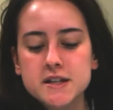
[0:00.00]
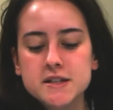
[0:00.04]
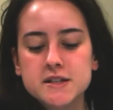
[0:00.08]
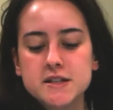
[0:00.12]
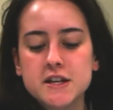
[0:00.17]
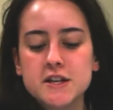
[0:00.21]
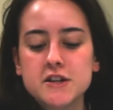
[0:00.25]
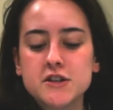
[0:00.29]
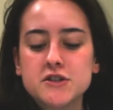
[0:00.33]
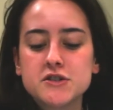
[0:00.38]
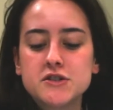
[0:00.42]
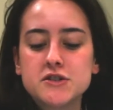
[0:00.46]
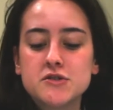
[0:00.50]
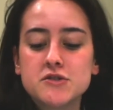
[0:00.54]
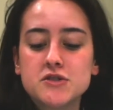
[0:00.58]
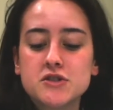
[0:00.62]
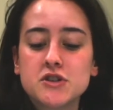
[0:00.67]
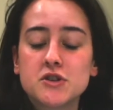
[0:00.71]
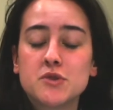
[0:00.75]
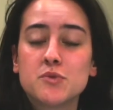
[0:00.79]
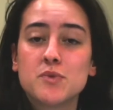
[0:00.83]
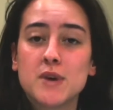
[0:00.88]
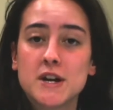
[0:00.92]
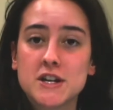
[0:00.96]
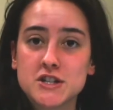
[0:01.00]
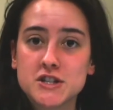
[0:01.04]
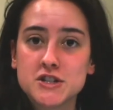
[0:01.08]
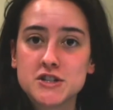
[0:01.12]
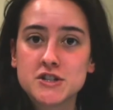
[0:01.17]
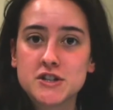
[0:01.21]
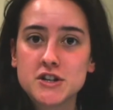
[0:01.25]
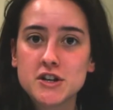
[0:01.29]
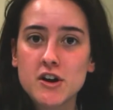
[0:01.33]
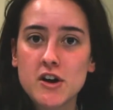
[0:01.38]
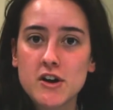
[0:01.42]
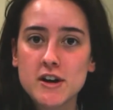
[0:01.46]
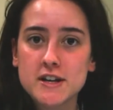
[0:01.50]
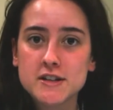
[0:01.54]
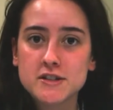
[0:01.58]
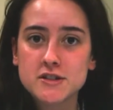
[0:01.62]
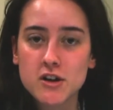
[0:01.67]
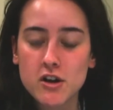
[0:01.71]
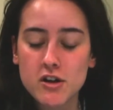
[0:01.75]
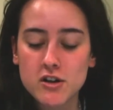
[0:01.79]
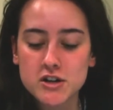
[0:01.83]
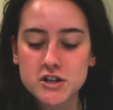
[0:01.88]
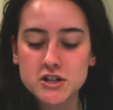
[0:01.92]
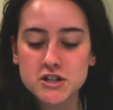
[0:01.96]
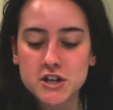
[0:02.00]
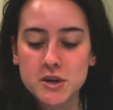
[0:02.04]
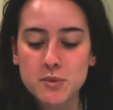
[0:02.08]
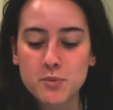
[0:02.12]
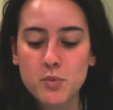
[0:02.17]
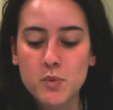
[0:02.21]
Seniors, you should register on a scholarship